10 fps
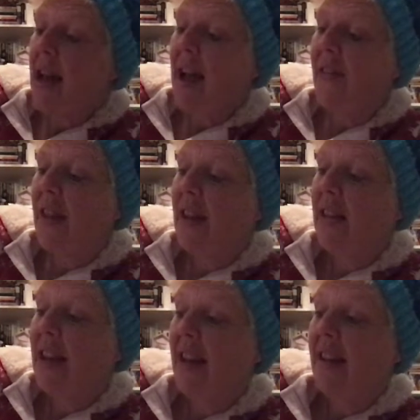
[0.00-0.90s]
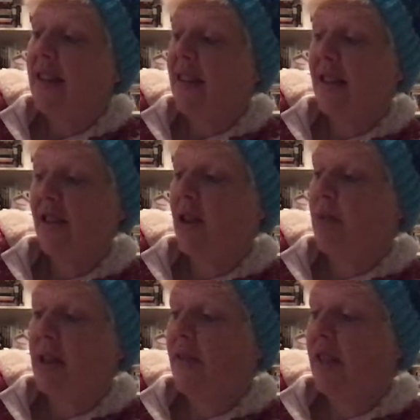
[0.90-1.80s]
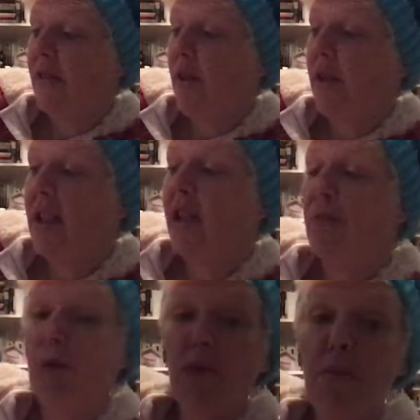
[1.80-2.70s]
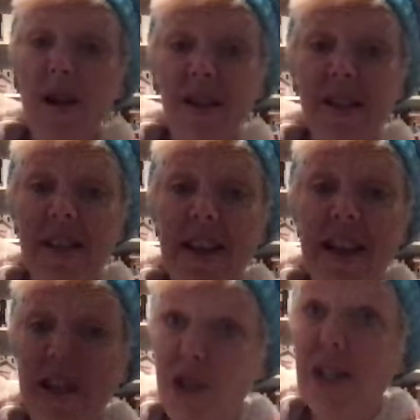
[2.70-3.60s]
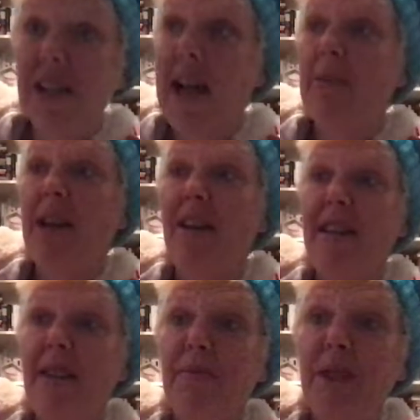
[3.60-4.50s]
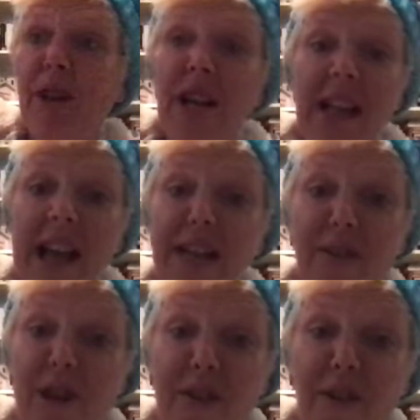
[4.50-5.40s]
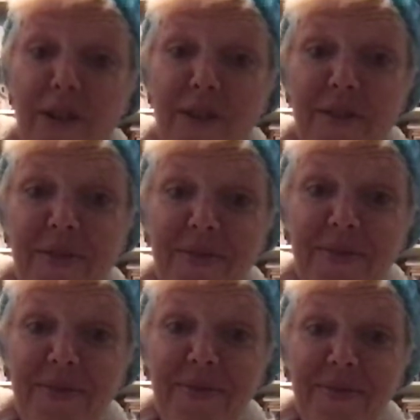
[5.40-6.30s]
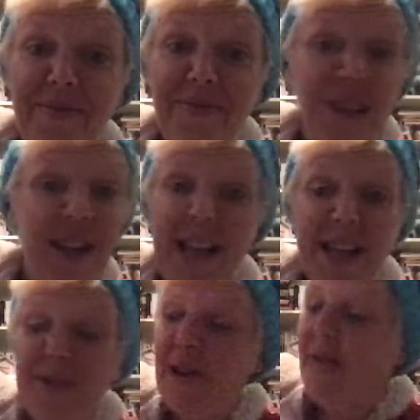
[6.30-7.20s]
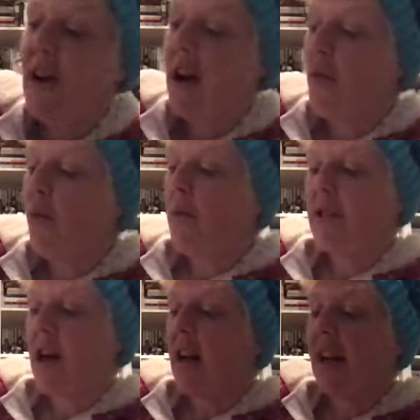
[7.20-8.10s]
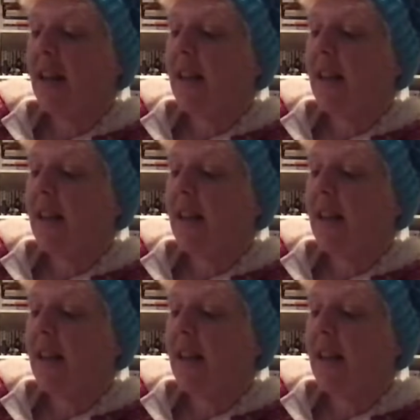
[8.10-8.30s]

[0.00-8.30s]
And then this, you're not gonna believe this, folks, these are bookmarks, and she's laminated them. They're gonna last forever. They're gonna last forever. Donna,